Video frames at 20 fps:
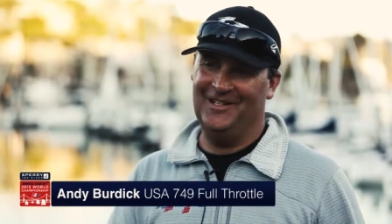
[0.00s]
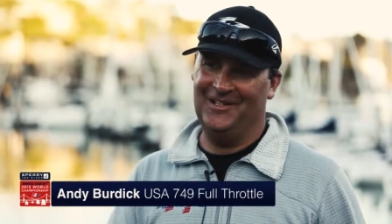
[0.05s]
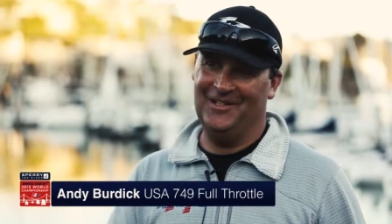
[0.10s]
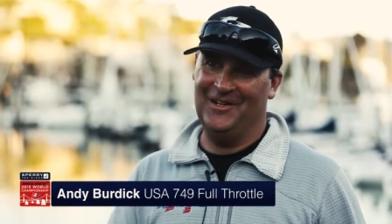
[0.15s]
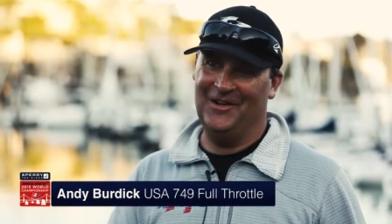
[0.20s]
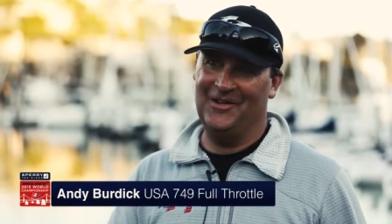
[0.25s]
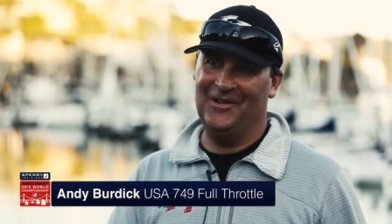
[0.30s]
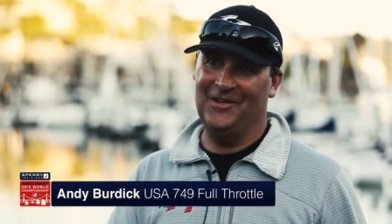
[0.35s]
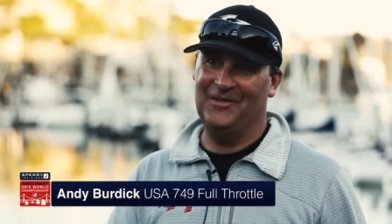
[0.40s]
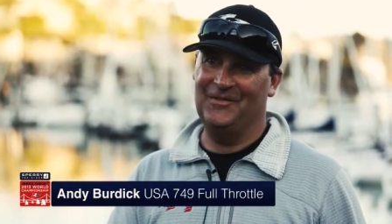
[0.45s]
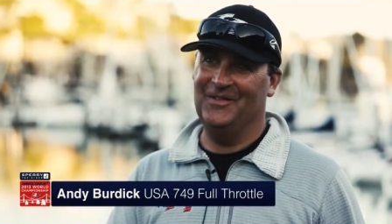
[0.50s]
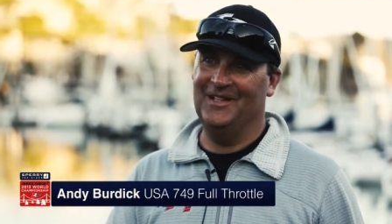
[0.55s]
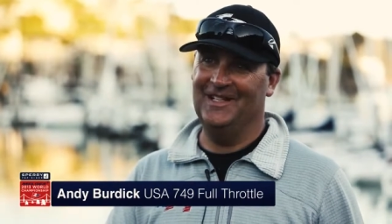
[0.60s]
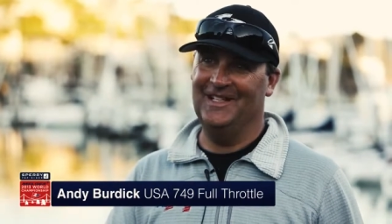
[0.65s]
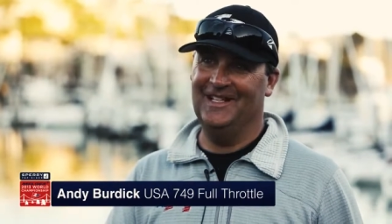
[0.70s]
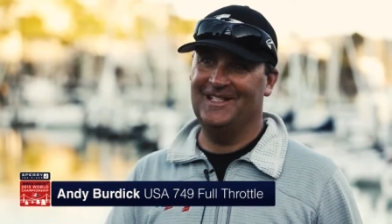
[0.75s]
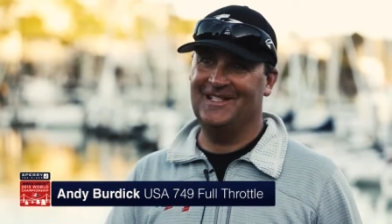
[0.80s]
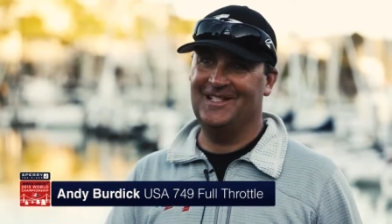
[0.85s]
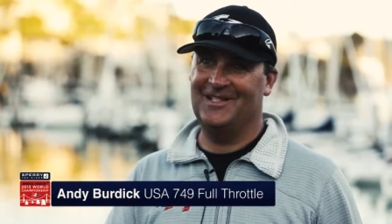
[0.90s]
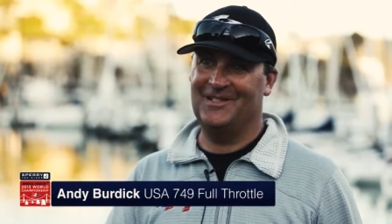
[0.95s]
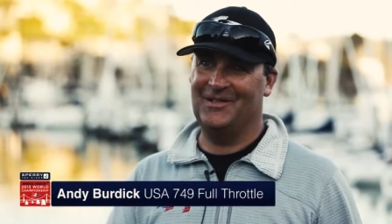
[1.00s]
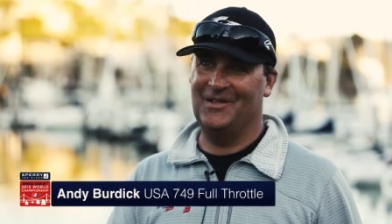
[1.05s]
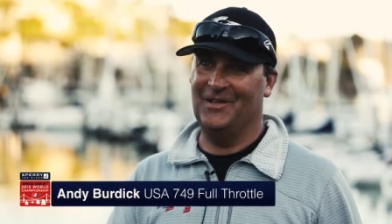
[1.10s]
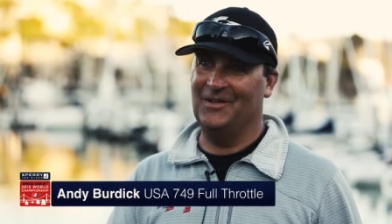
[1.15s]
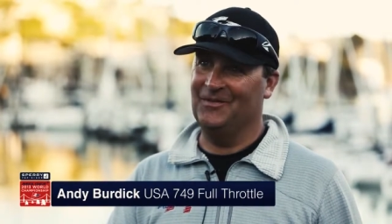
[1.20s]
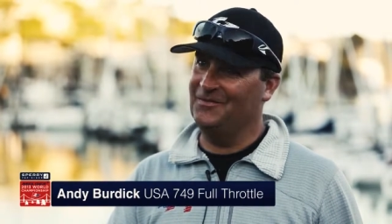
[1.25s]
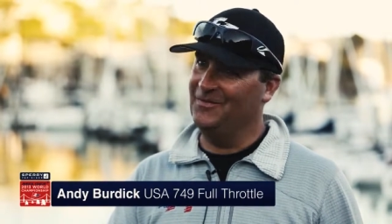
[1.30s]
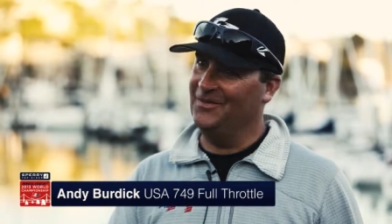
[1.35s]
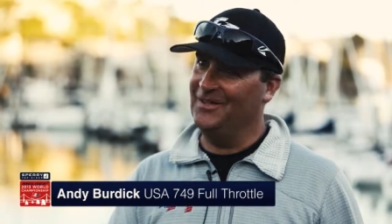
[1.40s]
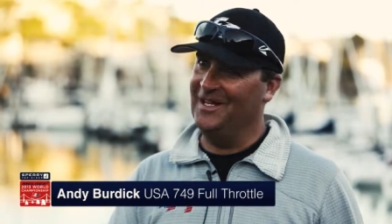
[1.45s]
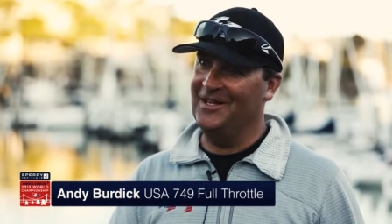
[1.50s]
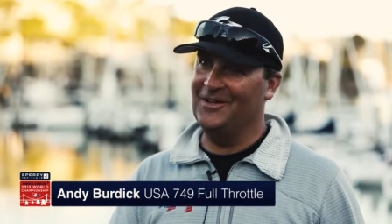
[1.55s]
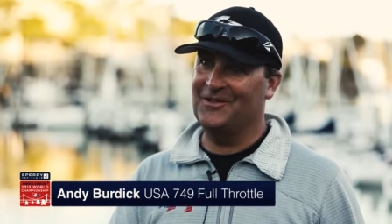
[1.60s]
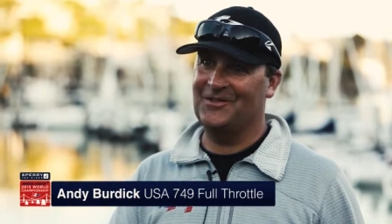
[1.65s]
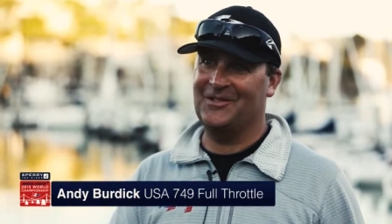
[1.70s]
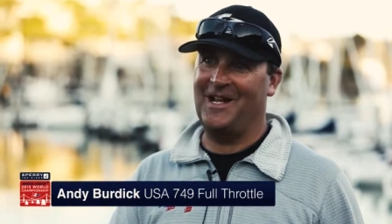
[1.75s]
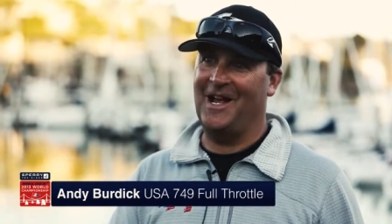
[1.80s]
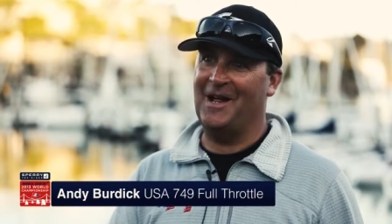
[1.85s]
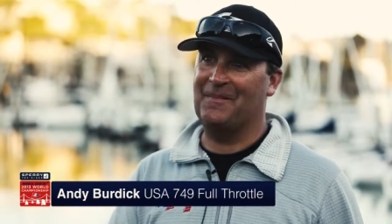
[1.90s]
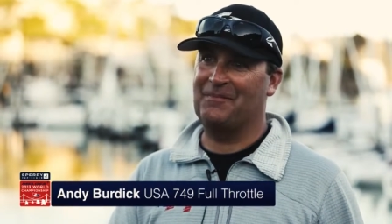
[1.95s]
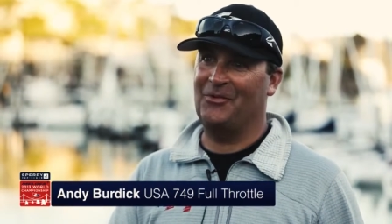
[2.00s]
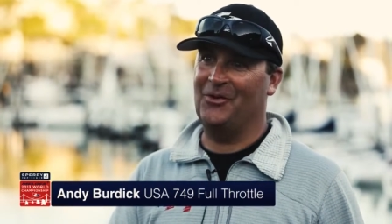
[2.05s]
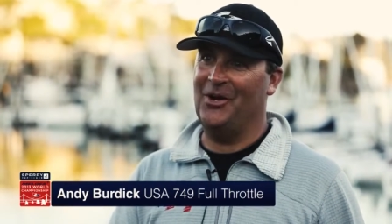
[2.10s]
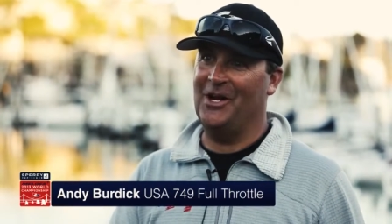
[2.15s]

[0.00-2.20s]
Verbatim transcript: You know, it's the leader's got